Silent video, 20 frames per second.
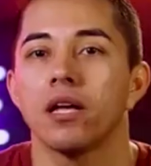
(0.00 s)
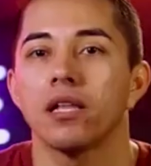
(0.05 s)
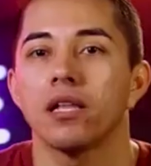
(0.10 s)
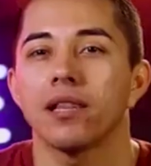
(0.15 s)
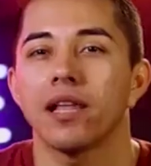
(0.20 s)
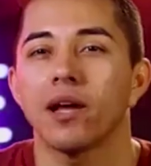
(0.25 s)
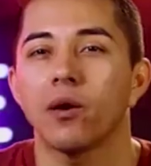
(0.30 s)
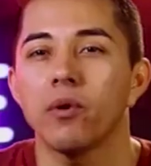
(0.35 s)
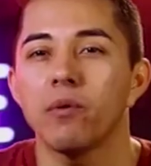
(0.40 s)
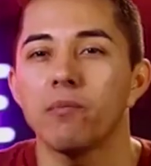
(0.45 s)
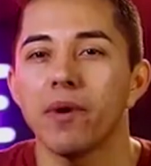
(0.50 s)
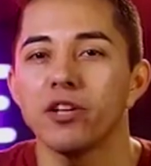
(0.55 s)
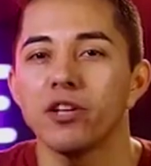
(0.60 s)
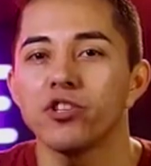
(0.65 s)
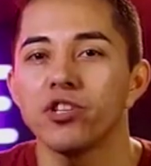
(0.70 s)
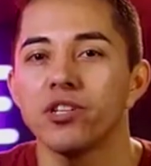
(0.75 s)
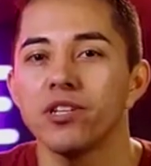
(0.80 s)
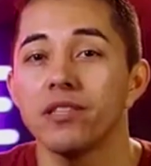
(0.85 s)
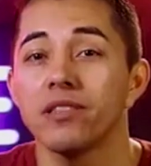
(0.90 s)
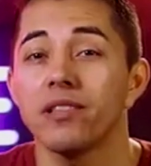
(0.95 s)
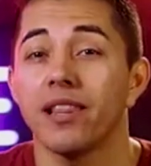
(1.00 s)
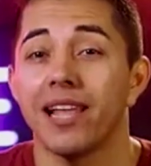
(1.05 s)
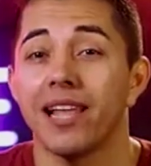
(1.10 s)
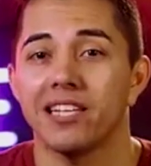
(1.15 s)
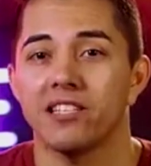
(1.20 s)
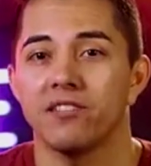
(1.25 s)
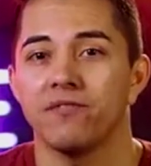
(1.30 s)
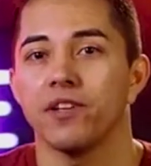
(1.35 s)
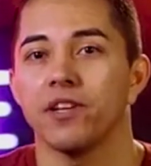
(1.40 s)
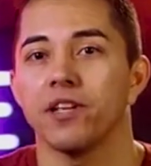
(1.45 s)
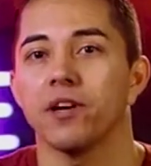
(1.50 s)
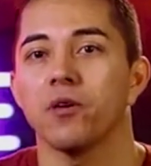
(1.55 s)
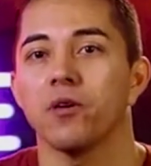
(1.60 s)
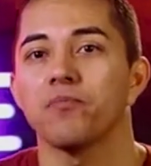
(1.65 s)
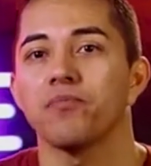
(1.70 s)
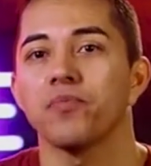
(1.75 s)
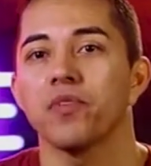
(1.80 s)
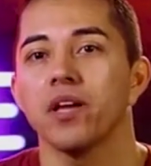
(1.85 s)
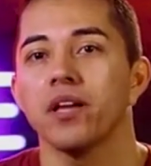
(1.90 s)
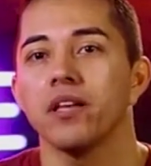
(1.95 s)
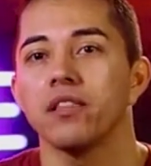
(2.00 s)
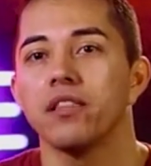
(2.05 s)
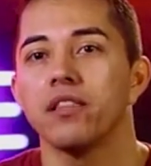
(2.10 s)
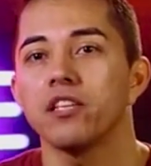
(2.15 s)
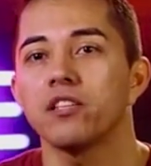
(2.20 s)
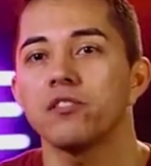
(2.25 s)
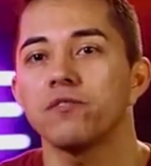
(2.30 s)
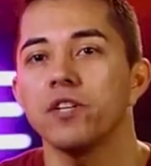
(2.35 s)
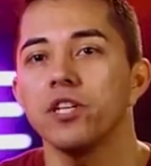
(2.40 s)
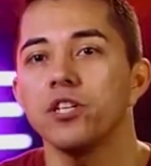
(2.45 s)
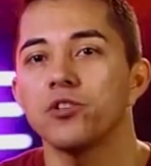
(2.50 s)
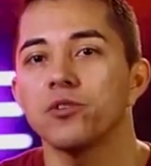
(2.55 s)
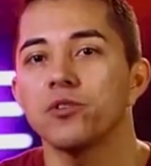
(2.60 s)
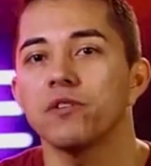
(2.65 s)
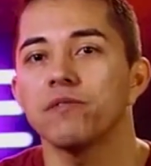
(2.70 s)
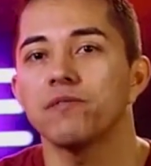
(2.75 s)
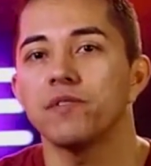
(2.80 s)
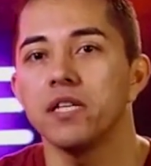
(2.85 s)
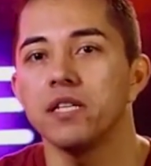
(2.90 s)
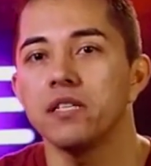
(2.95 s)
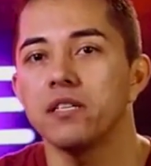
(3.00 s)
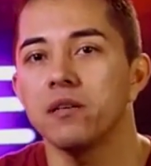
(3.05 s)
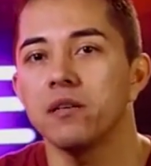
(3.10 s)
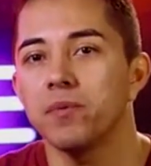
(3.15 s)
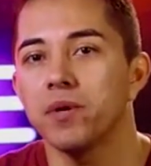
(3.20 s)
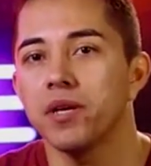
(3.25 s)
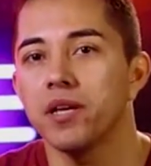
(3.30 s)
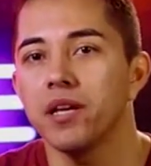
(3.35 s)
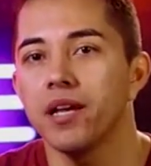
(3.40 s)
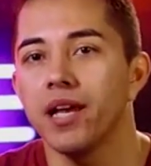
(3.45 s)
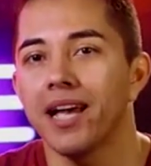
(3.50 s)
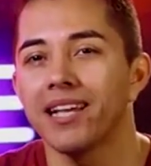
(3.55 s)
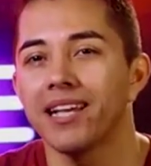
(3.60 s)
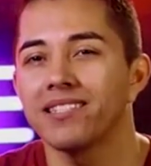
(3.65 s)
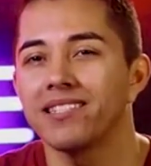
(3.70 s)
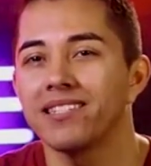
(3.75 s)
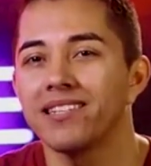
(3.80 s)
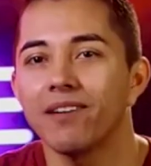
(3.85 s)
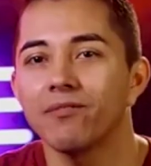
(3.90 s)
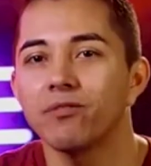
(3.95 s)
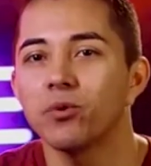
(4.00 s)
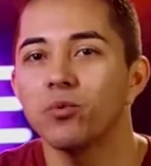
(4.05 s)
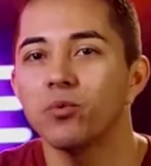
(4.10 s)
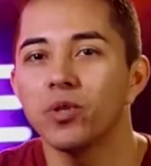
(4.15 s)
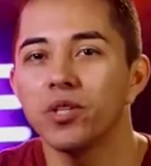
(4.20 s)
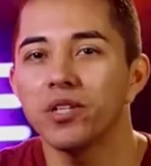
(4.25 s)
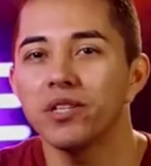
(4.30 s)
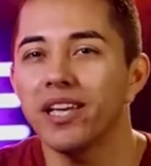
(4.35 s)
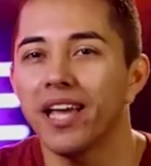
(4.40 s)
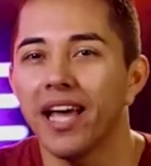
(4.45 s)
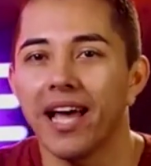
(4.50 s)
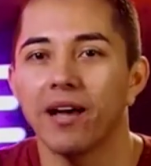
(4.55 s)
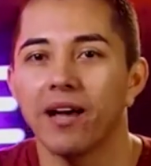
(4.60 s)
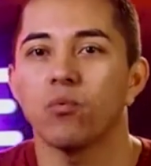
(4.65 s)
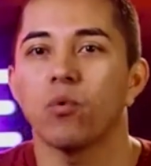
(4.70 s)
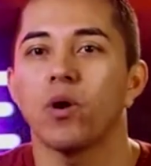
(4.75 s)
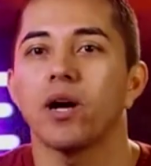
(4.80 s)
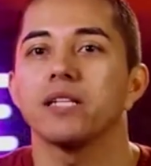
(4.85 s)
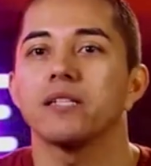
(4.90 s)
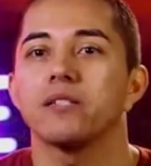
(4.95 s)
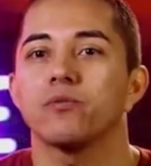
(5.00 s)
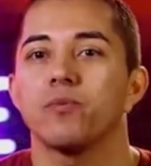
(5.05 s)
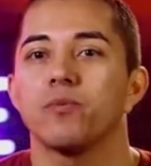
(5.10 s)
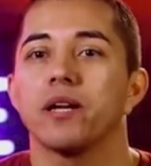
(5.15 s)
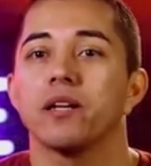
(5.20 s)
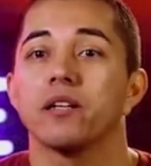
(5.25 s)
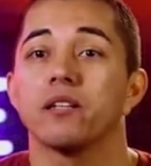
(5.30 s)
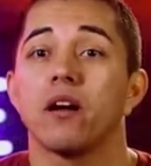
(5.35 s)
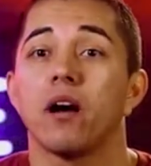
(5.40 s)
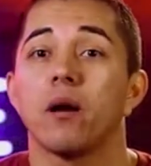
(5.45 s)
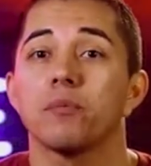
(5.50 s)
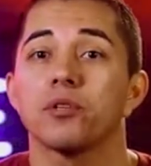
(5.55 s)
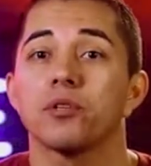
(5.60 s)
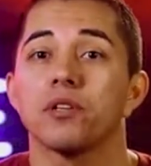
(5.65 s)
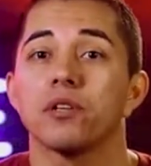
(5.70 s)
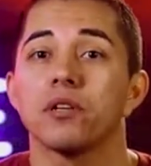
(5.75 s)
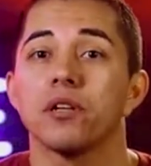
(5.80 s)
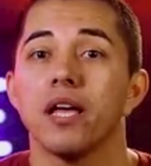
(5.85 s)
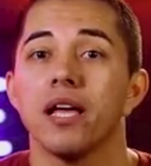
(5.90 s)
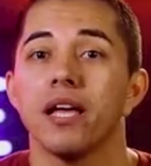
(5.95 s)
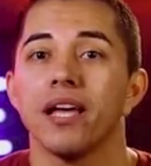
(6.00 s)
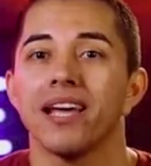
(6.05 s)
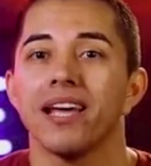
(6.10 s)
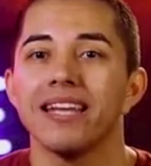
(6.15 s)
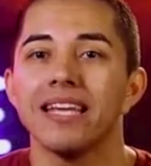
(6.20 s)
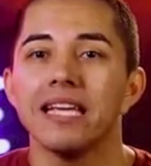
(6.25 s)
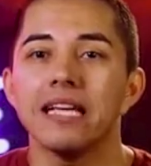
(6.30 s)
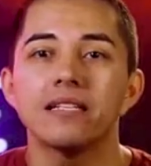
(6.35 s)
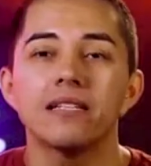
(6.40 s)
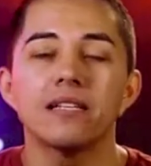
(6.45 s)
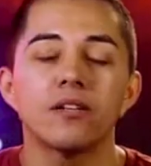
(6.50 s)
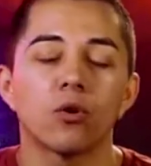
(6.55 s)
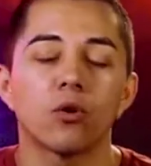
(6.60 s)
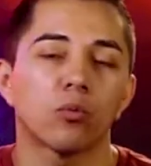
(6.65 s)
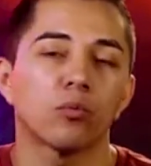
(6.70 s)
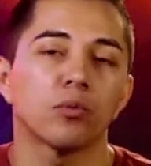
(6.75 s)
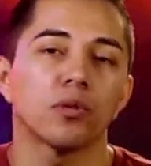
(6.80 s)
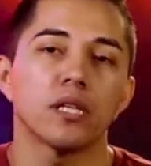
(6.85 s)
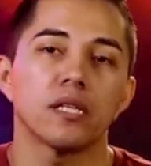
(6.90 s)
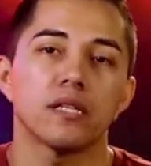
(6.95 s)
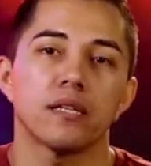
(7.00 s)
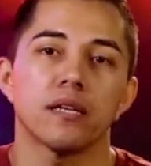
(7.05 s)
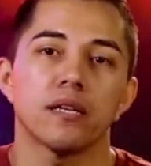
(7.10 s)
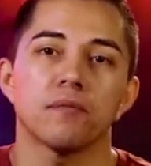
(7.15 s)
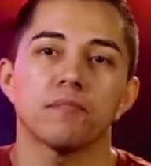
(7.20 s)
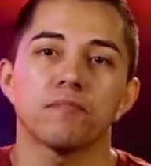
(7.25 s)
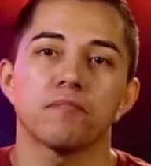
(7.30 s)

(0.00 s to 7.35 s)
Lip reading: Like we mentioned in the last video, this feature of TCP has never really had widespread adoption and isn't normally seen.